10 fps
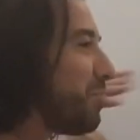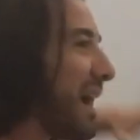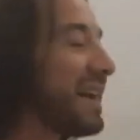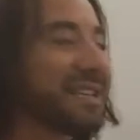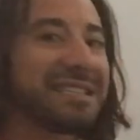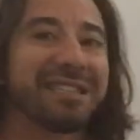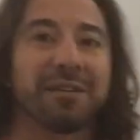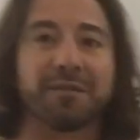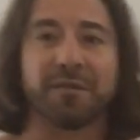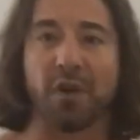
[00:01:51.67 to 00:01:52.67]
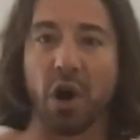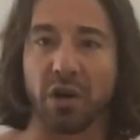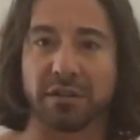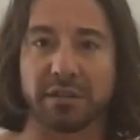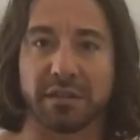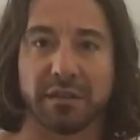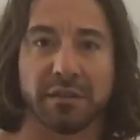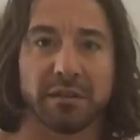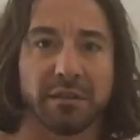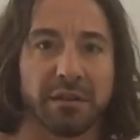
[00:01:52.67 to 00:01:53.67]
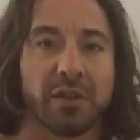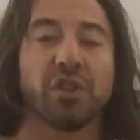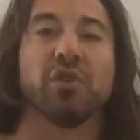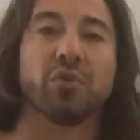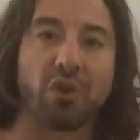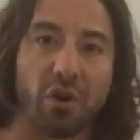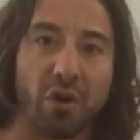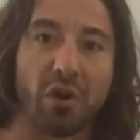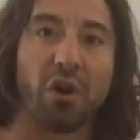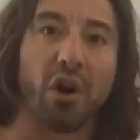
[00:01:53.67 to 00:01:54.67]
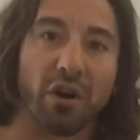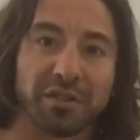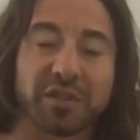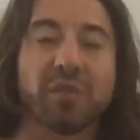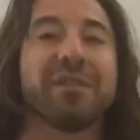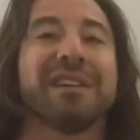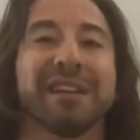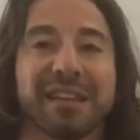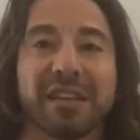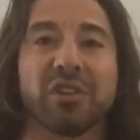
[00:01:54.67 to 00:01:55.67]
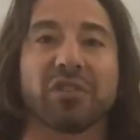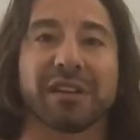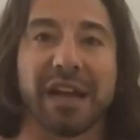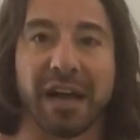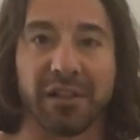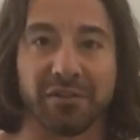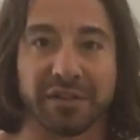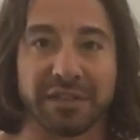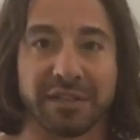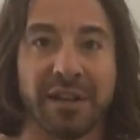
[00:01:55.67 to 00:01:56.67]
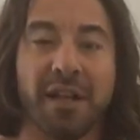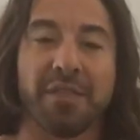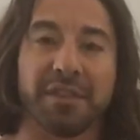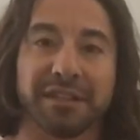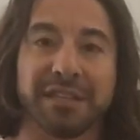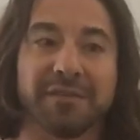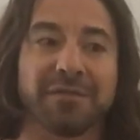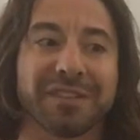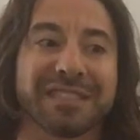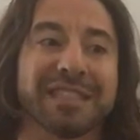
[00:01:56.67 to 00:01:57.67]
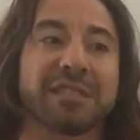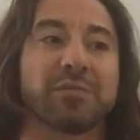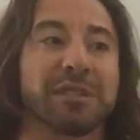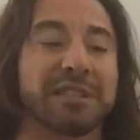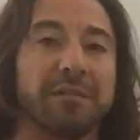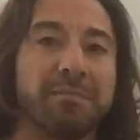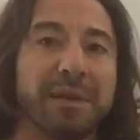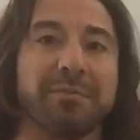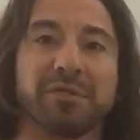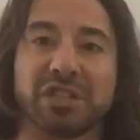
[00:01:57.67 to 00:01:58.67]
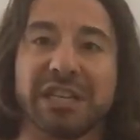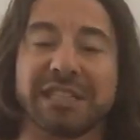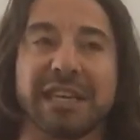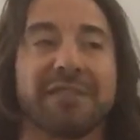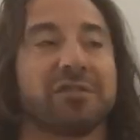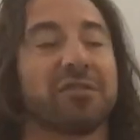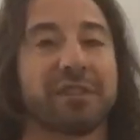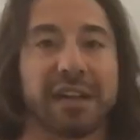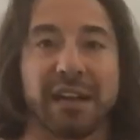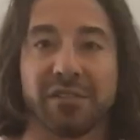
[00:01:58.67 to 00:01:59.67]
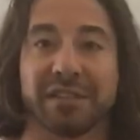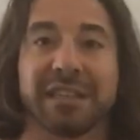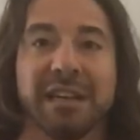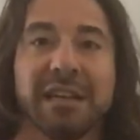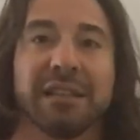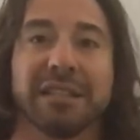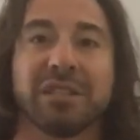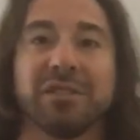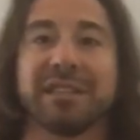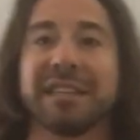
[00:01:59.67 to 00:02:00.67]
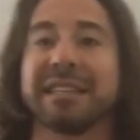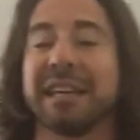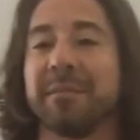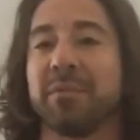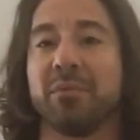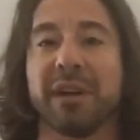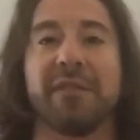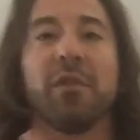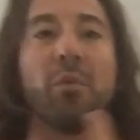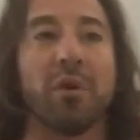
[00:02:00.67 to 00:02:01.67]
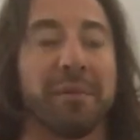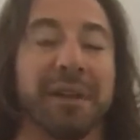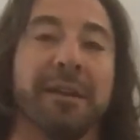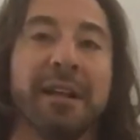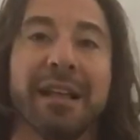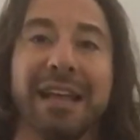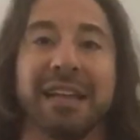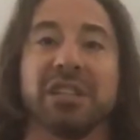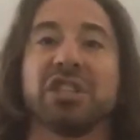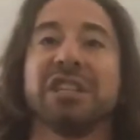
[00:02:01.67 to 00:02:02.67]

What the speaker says: by default, you are also hitting your calories. The difference is when some people chase after their calories, let's use an example. We have a woman and